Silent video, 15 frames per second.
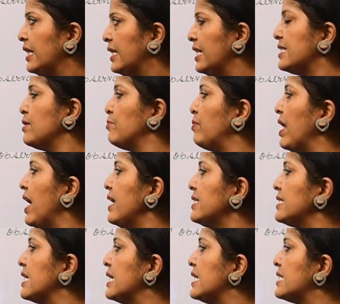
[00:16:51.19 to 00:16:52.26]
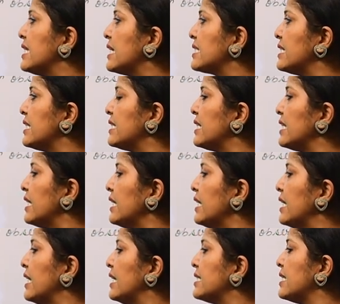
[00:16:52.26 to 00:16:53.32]
This implies 63
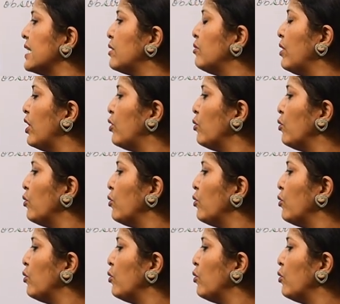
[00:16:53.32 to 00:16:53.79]
is equal